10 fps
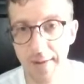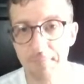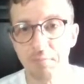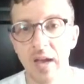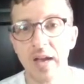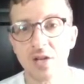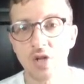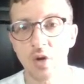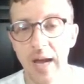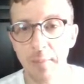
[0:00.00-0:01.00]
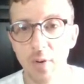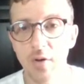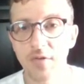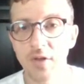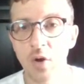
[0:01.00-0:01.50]
Okay. So number
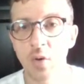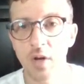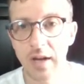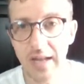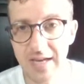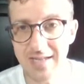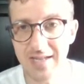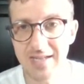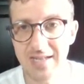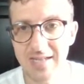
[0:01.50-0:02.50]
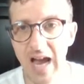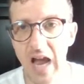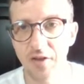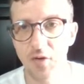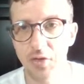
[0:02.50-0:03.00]
of new leases
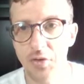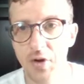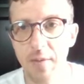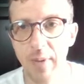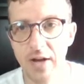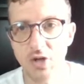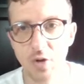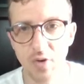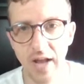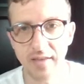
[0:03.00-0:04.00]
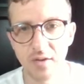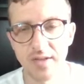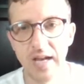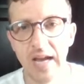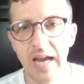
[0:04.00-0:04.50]
signed for 3 bedroom
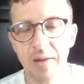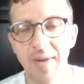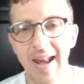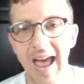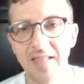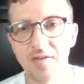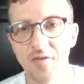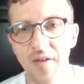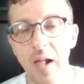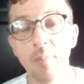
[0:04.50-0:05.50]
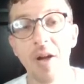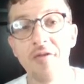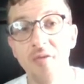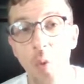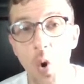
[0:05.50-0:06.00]
rentals in Manhattan fell
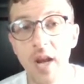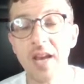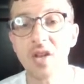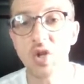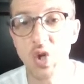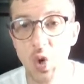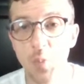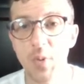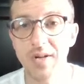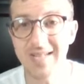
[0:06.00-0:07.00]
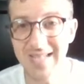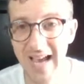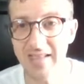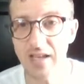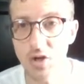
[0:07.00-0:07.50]
by
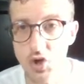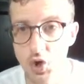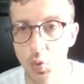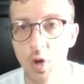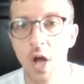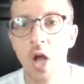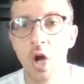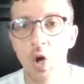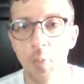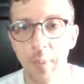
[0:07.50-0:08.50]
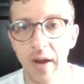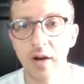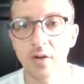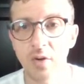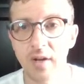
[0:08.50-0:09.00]
42% in June
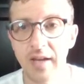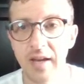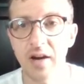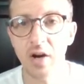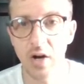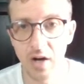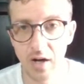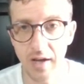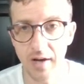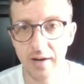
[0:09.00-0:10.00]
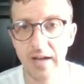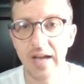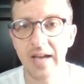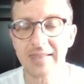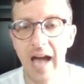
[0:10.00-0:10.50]
compared to a year earlier.
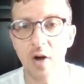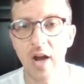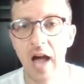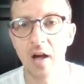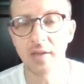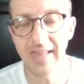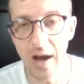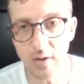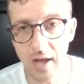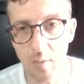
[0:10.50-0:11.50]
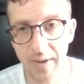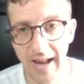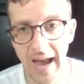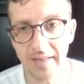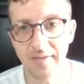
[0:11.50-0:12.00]
Downtown
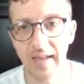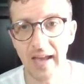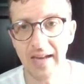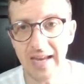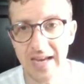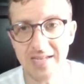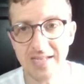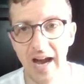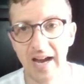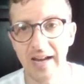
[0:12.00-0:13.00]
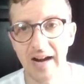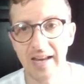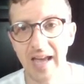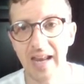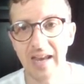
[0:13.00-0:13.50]
Manhattan and East Side are
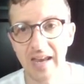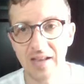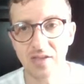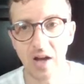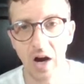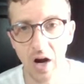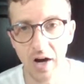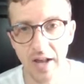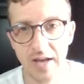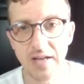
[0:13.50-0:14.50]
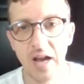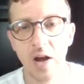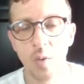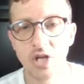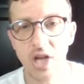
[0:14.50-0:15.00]
getting hit the hardest,
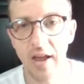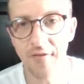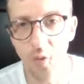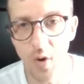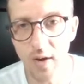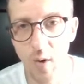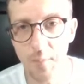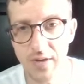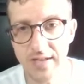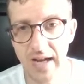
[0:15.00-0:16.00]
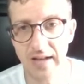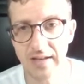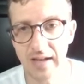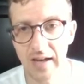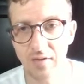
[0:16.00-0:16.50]
with a
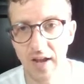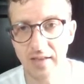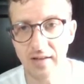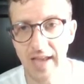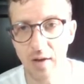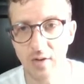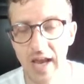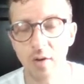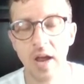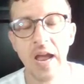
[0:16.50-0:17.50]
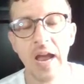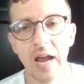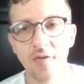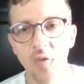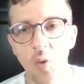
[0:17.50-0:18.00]
41% in rental downtown
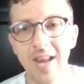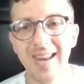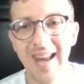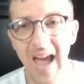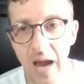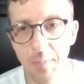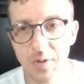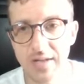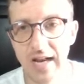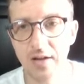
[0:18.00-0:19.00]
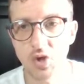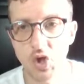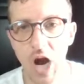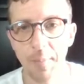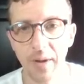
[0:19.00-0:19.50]
and 49%
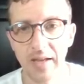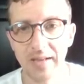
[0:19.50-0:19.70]
drop